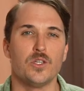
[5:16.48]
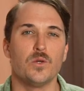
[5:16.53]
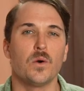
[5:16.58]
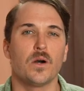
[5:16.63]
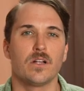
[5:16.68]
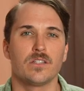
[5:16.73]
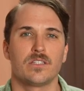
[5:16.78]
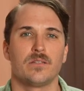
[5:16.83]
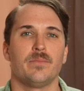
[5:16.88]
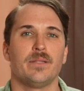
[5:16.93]
you
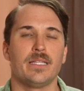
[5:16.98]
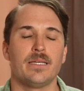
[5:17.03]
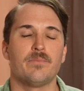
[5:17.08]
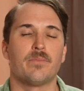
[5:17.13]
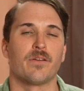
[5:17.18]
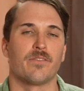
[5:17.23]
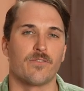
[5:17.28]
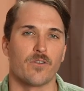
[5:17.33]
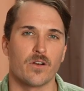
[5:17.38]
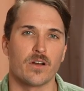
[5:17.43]
ultimately
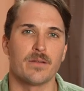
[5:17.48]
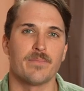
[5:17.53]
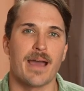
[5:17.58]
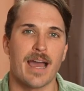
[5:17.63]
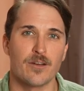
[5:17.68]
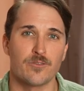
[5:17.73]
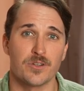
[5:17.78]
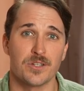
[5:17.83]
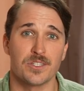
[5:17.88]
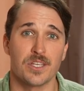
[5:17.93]
prefer in a
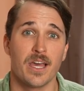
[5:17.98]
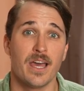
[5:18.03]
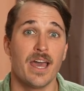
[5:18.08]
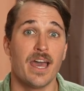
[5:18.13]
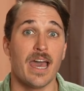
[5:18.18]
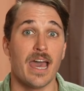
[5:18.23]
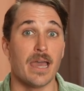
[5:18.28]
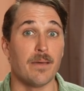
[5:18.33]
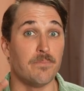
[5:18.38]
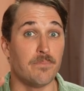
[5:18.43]
mattress,
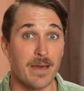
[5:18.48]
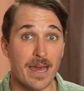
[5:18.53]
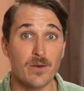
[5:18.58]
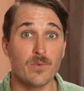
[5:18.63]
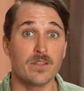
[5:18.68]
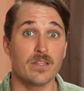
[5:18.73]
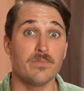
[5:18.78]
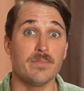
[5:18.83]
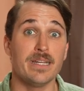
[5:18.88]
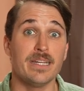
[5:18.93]
a bed
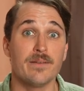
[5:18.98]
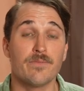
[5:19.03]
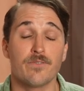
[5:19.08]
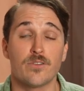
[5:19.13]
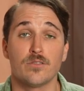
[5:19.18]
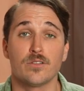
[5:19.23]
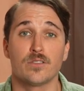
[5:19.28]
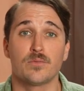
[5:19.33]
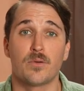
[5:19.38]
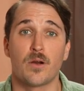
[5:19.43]
with a medium
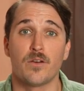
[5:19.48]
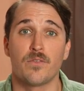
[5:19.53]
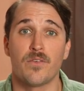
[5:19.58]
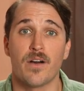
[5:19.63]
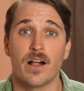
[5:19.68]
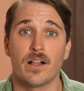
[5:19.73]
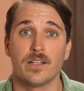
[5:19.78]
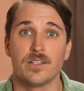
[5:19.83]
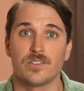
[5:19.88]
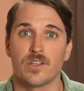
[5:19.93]
firmness
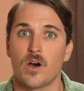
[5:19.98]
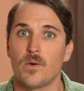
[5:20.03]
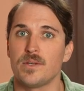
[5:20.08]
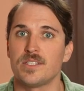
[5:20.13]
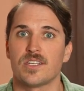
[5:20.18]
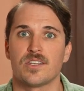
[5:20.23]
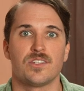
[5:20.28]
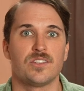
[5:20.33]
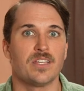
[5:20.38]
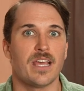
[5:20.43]
profile is
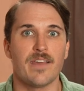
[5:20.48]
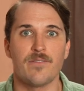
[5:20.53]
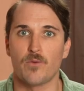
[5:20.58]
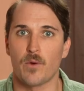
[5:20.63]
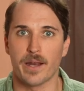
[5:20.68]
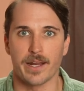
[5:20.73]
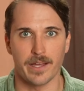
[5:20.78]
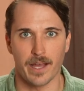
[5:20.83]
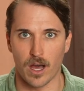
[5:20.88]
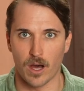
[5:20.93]
always a safe
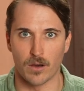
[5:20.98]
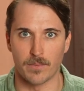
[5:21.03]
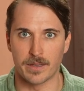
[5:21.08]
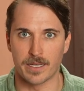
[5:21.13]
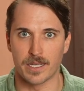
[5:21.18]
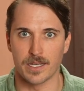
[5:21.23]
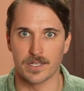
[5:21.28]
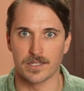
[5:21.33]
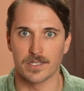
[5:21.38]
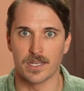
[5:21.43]
way to go
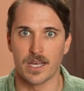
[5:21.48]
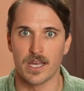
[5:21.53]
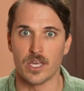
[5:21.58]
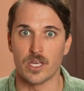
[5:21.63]
because